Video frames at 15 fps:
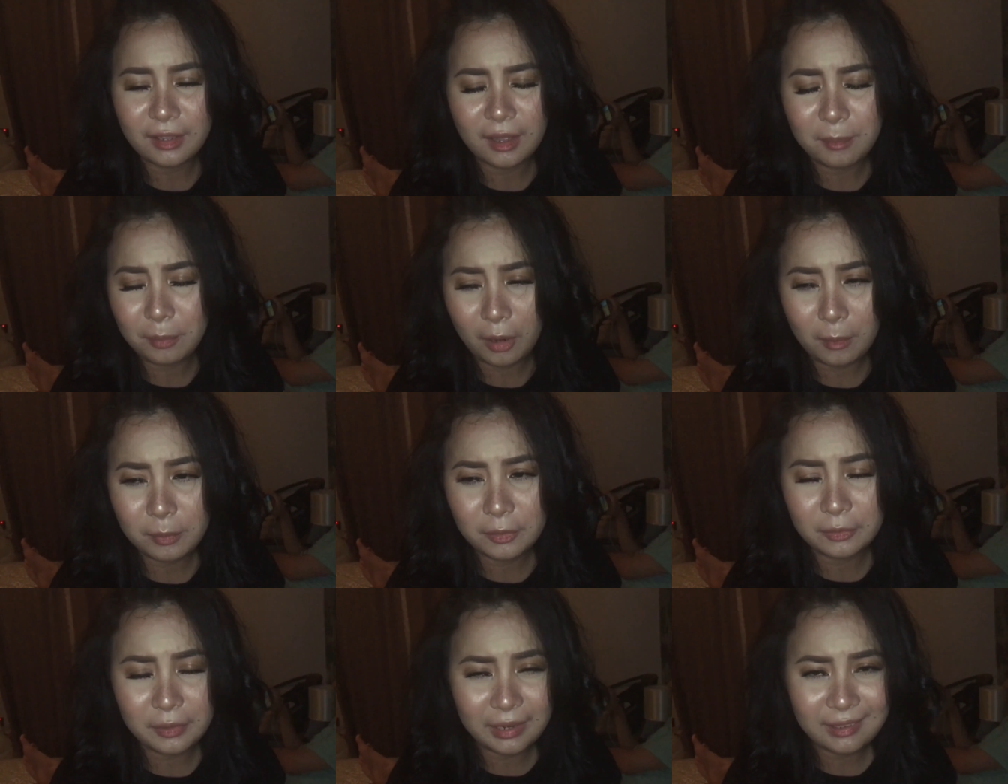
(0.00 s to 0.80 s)
a
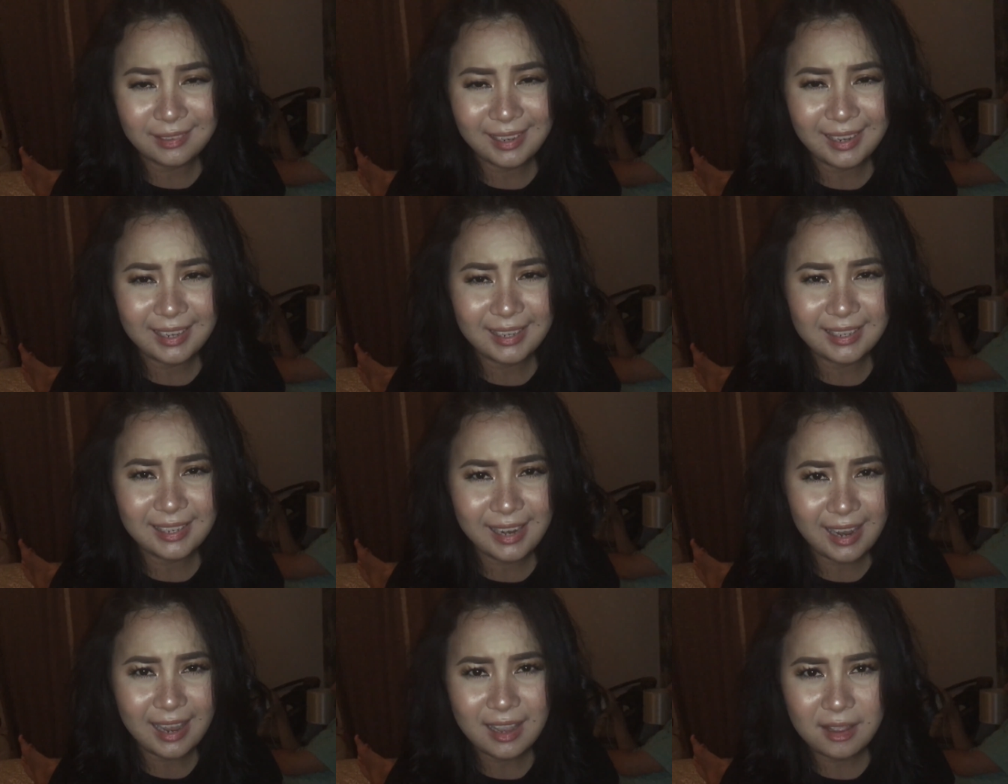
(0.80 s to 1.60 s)
proper ring light
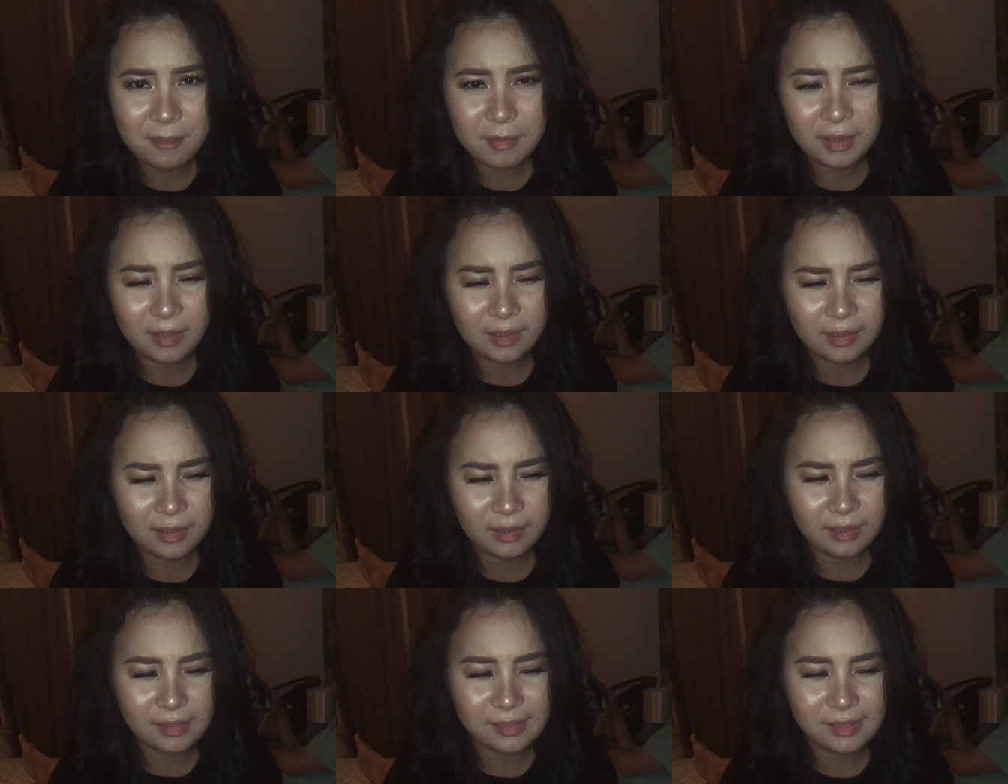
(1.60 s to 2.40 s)
yet
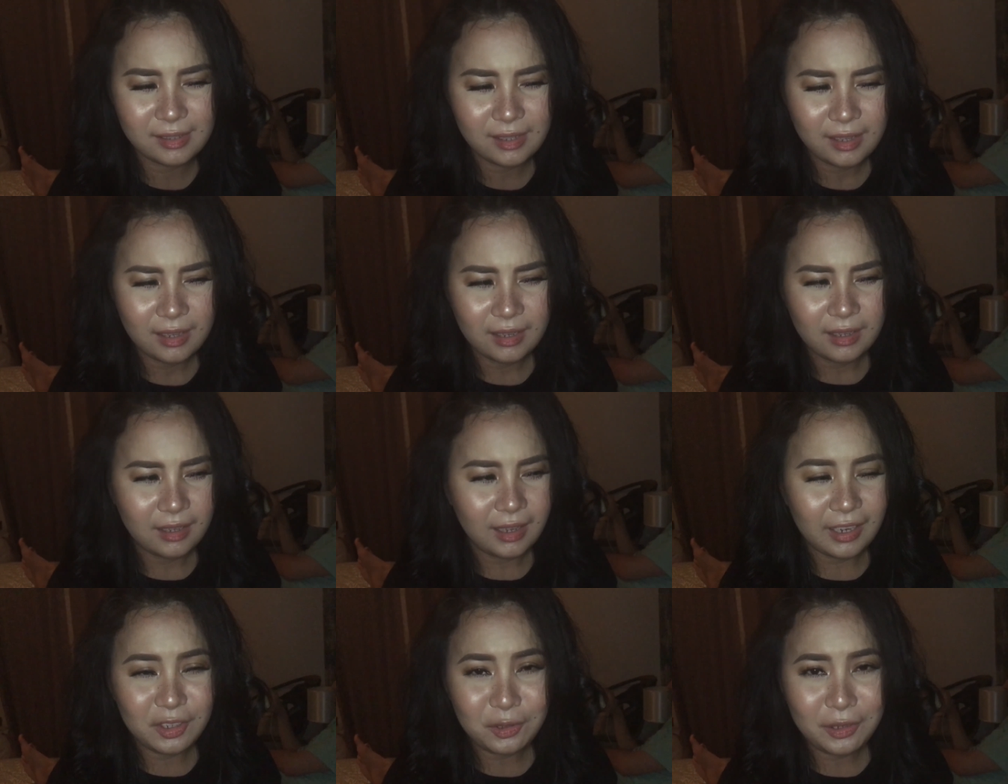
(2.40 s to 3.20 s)
because
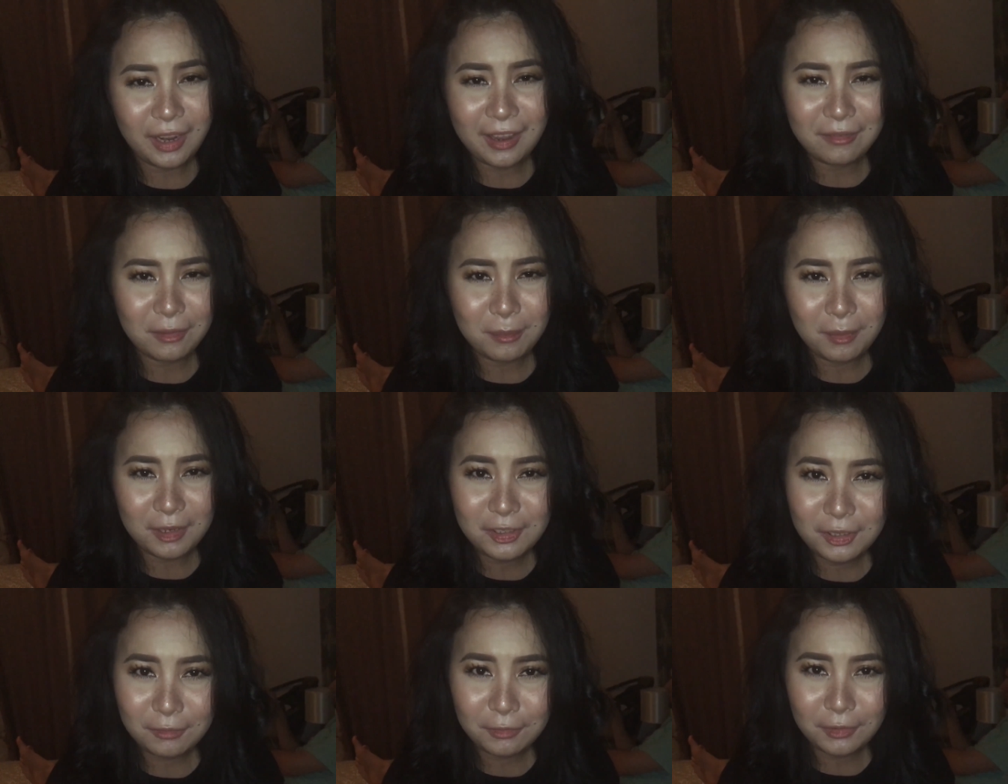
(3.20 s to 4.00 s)
I don't have a
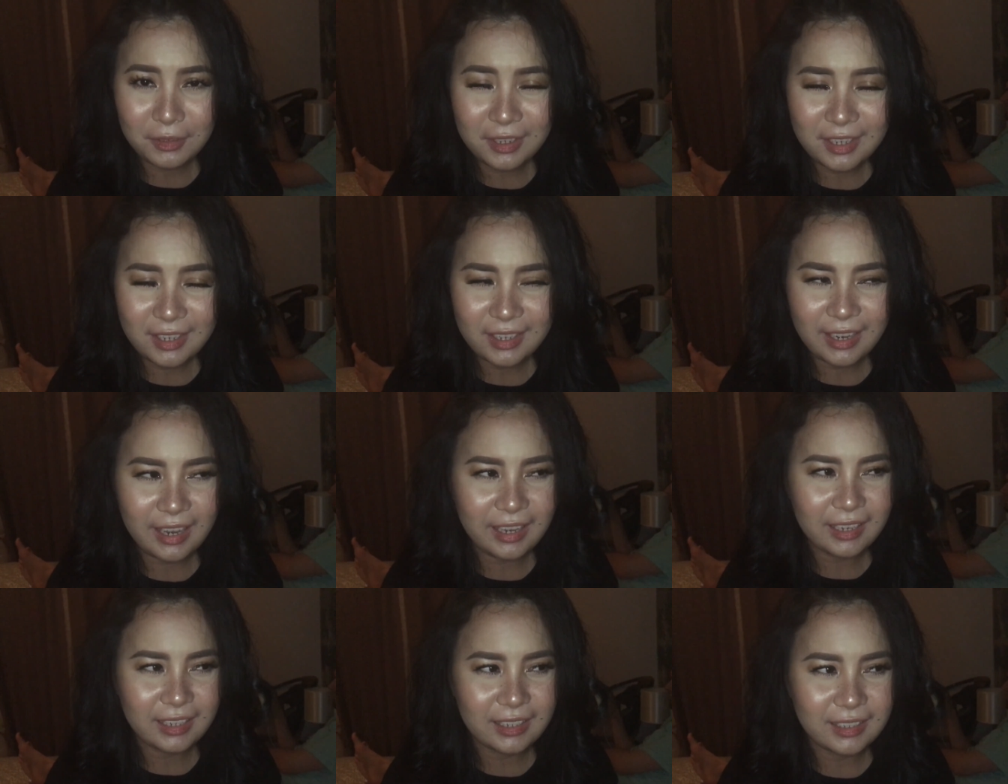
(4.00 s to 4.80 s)
budget for it
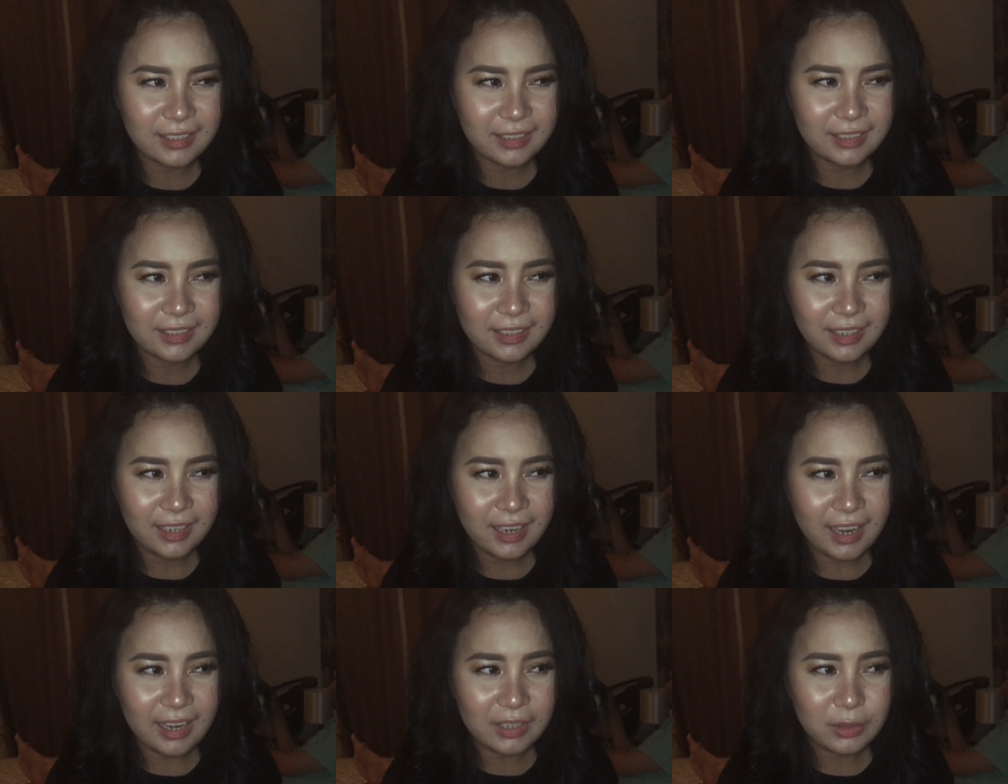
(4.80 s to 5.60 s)
and
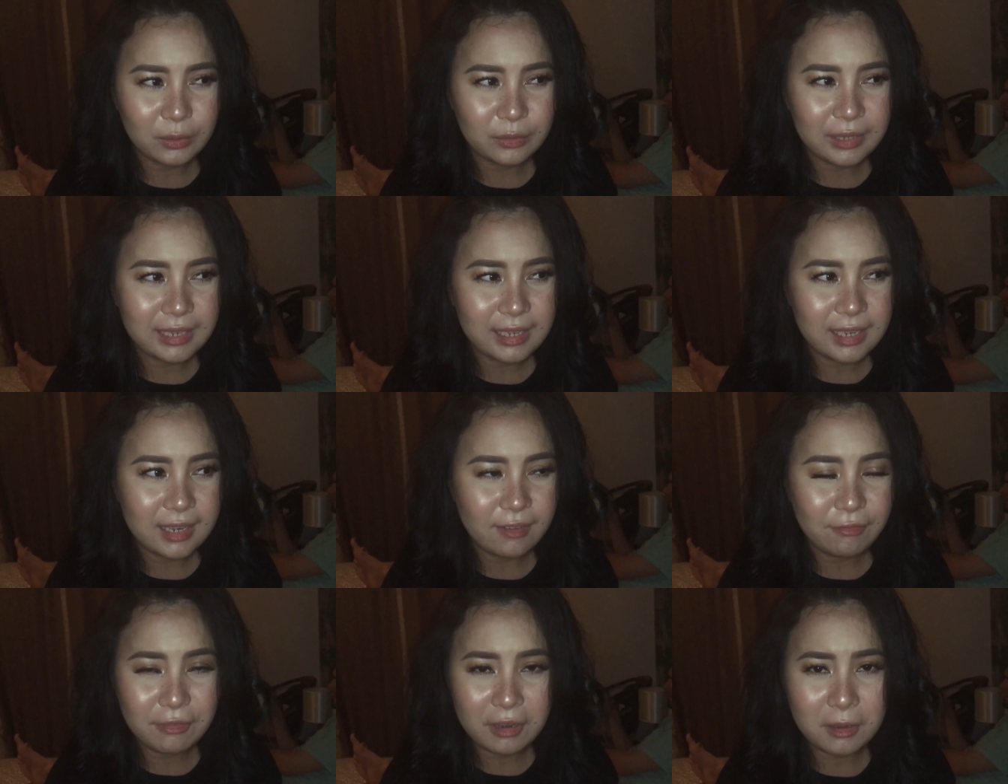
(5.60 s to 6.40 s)
I don't
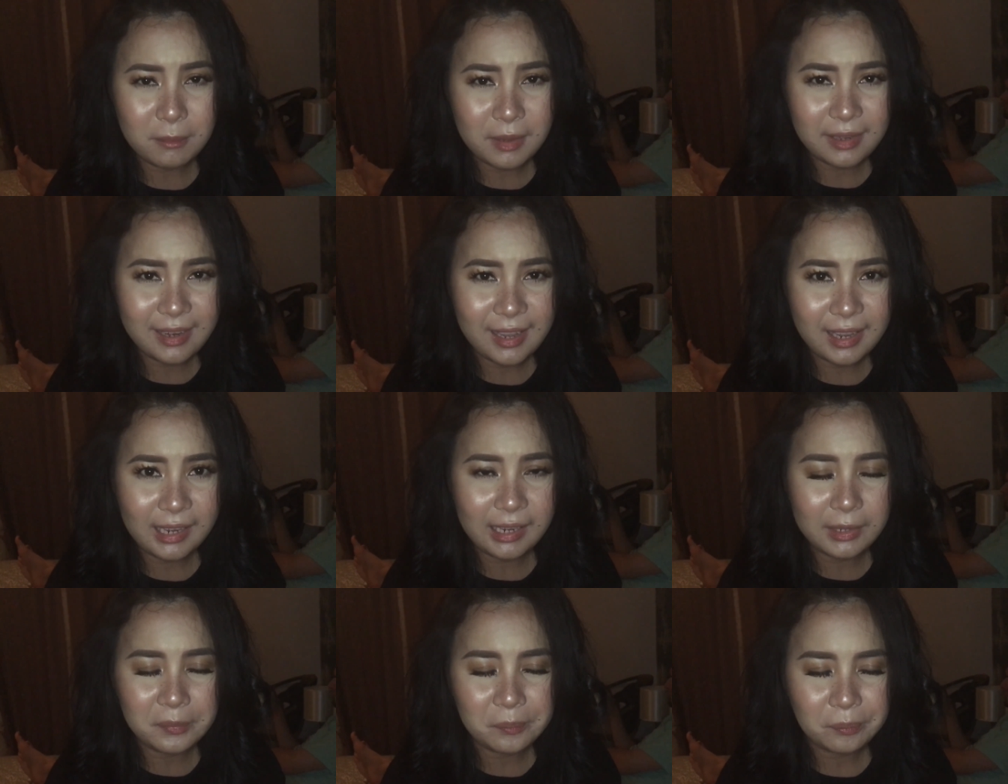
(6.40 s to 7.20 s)
really film at
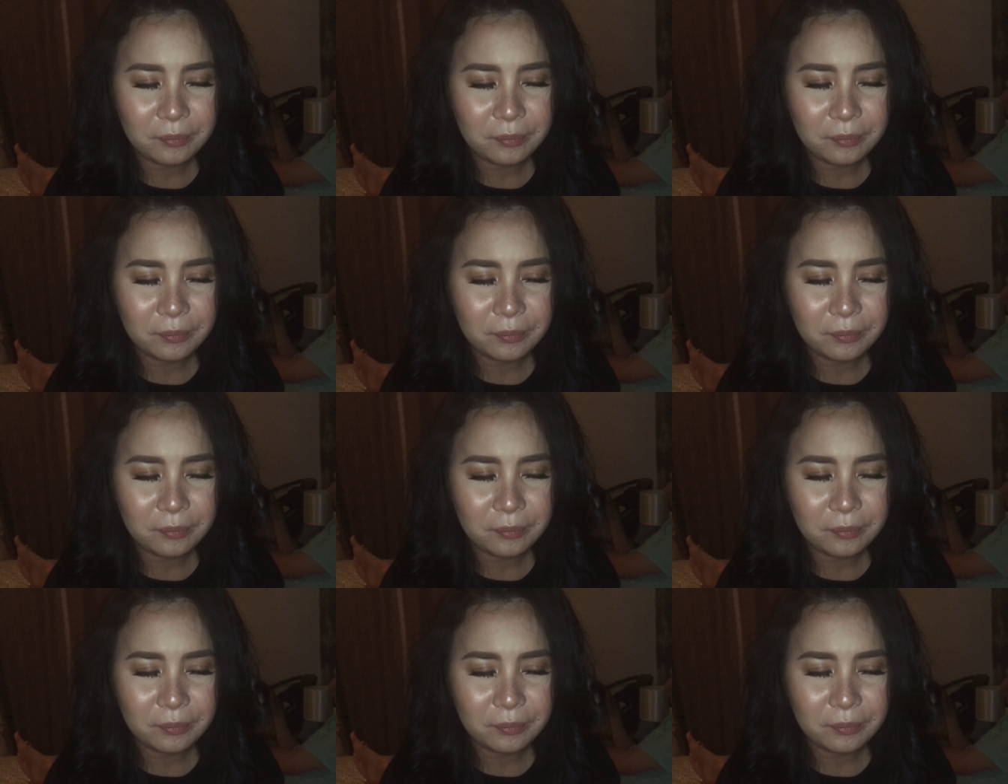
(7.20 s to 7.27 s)
night.